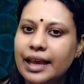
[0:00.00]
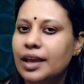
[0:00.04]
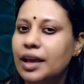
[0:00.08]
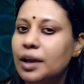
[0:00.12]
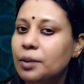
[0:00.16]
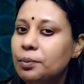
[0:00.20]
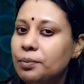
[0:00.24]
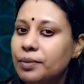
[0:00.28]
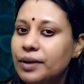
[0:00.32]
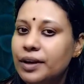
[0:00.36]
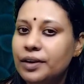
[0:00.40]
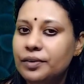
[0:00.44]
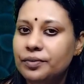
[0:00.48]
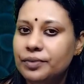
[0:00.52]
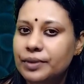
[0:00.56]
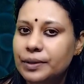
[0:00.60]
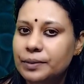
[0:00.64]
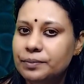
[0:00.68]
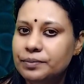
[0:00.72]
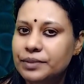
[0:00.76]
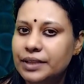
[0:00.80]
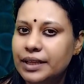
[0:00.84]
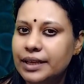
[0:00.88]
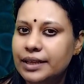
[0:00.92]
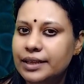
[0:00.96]
Apart
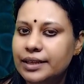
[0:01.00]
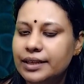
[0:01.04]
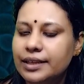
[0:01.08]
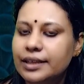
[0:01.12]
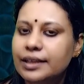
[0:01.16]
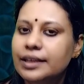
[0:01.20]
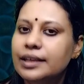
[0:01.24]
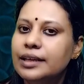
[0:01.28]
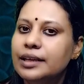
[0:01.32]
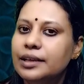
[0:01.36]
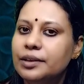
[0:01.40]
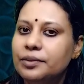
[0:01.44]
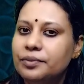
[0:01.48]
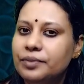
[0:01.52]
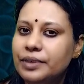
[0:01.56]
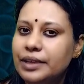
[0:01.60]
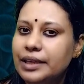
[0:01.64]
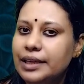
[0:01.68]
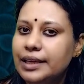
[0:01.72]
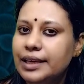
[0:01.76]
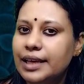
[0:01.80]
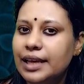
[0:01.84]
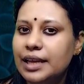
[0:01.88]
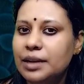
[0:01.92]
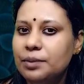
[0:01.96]
from that, we
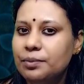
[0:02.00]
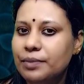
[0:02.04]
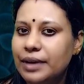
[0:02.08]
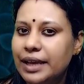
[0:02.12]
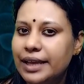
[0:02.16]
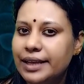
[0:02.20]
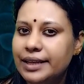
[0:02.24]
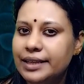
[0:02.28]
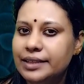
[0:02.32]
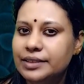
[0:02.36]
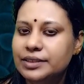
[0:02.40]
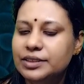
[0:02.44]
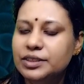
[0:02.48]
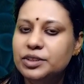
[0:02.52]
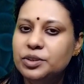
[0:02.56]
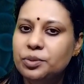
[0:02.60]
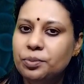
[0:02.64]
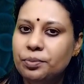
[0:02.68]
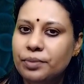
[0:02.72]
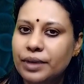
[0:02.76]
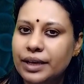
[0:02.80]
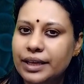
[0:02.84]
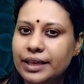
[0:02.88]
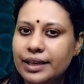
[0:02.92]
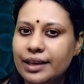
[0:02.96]
can manage
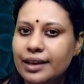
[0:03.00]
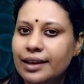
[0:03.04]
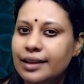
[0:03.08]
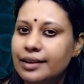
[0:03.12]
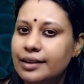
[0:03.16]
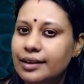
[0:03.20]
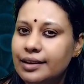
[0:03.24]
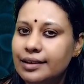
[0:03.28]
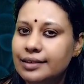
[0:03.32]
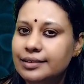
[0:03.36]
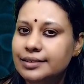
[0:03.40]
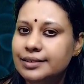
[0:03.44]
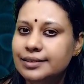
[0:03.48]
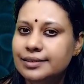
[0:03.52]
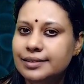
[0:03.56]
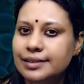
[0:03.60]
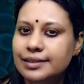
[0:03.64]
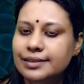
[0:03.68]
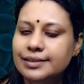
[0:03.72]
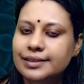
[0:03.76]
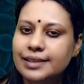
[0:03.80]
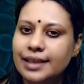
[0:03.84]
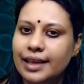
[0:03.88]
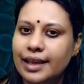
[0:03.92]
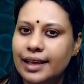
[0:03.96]
it by
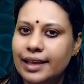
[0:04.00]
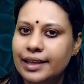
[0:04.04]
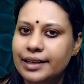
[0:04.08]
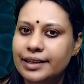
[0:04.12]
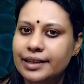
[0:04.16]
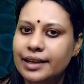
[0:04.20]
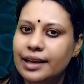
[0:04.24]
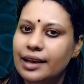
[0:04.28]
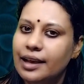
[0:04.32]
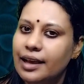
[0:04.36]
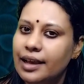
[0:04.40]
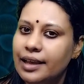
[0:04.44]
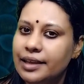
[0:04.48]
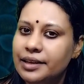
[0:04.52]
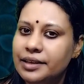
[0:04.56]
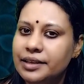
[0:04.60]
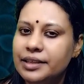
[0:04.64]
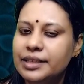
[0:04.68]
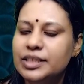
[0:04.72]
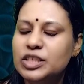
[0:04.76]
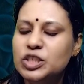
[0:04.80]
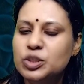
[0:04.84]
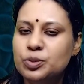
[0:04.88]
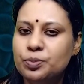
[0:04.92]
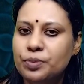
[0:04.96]
analgesics and
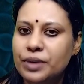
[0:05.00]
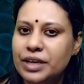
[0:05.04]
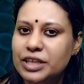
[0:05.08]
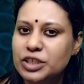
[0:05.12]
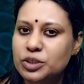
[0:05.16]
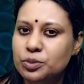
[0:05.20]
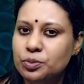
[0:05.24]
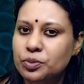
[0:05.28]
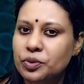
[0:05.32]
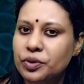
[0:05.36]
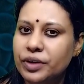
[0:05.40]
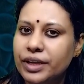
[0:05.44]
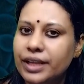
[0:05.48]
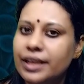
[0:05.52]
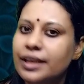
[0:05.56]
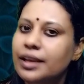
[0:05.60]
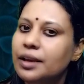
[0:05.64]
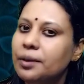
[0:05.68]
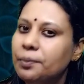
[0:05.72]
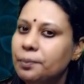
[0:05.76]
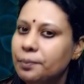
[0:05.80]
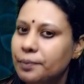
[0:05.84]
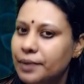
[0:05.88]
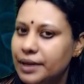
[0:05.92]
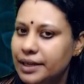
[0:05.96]
antispasmodic
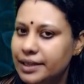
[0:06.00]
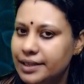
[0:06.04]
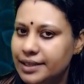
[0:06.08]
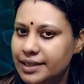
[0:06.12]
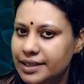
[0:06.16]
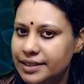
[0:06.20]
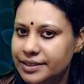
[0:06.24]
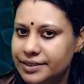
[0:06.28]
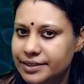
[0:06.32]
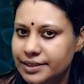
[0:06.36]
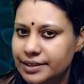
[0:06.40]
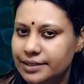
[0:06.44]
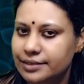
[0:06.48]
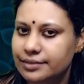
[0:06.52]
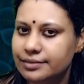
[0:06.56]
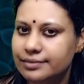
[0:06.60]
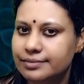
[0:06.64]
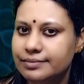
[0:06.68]
medication.